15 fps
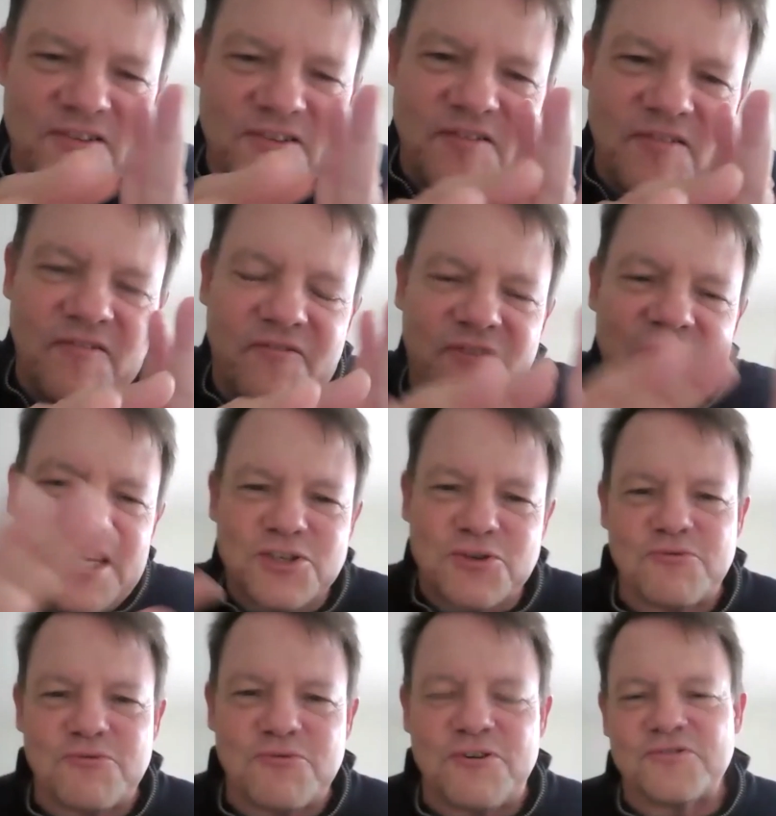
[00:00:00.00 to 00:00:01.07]

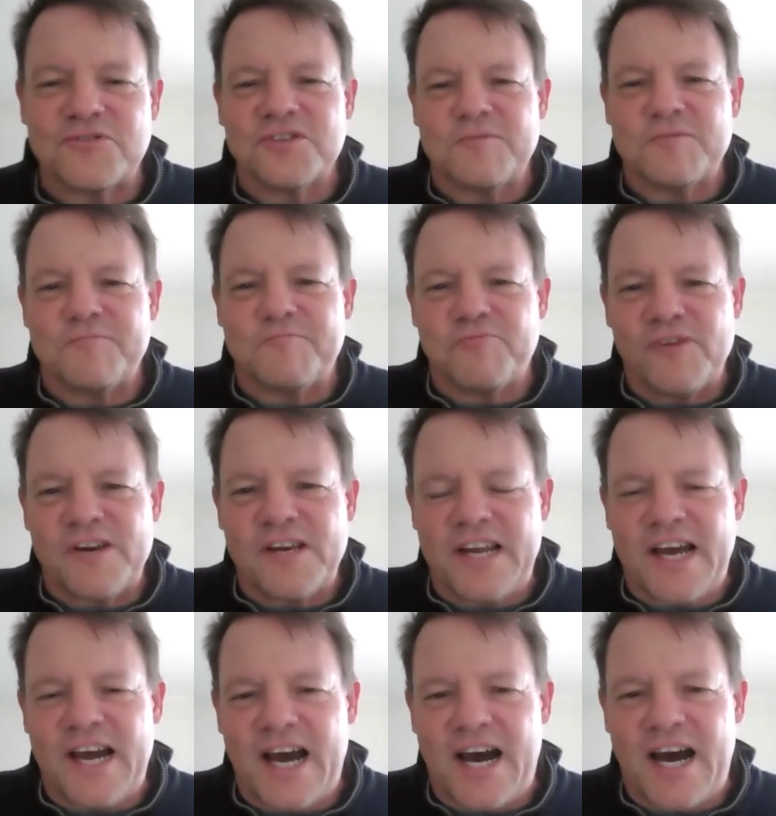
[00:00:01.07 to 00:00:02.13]
visuals to bring
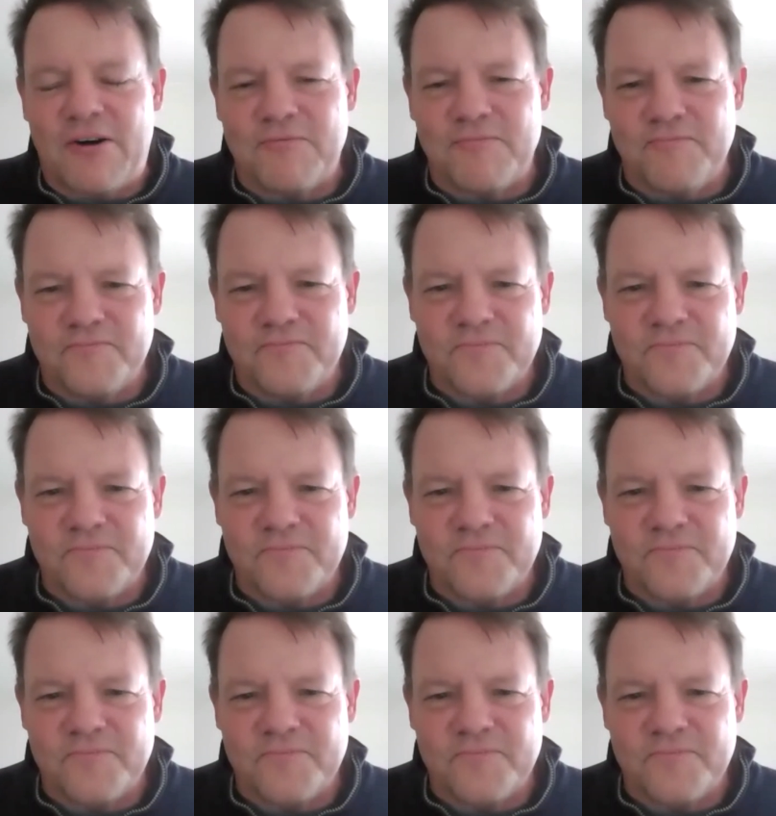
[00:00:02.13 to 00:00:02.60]
out